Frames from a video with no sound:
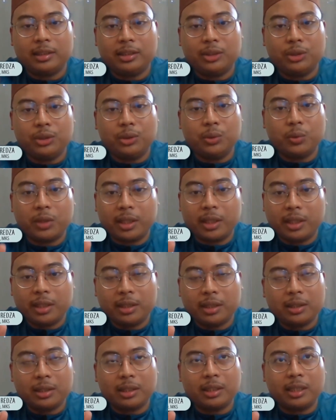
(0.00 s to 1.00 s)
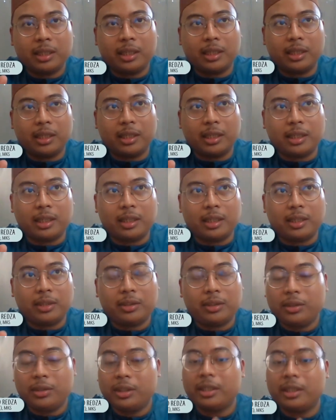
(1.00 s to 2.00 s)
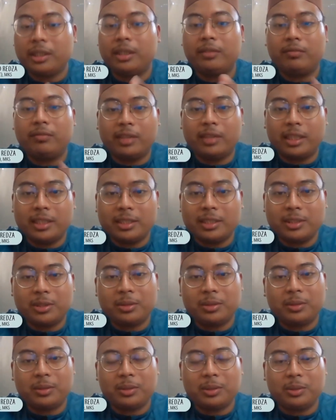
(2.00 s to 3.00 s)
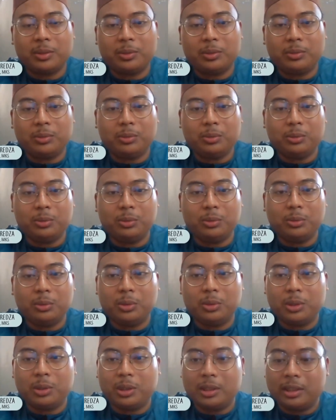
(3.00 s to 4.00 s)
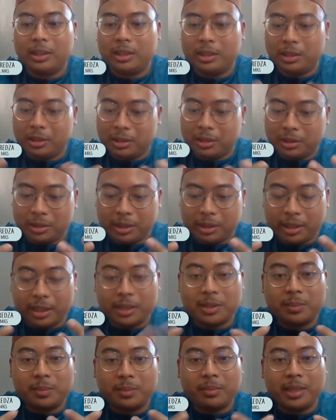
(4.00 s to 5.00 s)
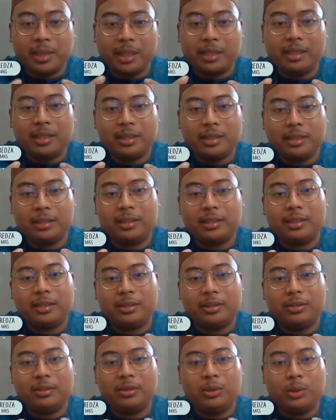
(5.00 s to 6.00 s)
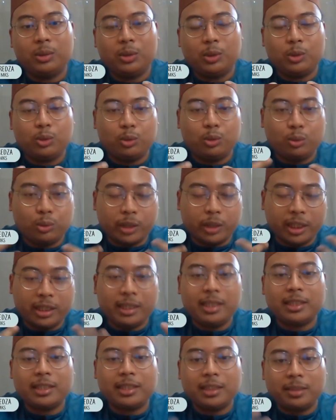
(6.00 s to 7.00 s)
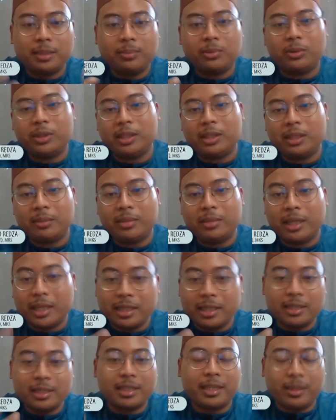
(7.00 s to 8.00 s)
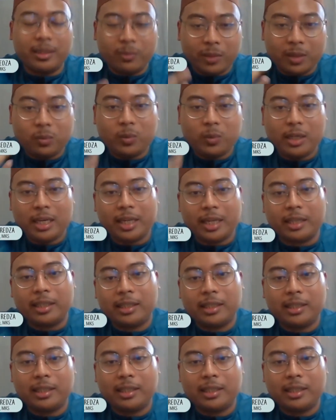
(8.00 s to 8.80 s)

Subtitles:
you not advised to, as men, to engage in polygamy as and when we like.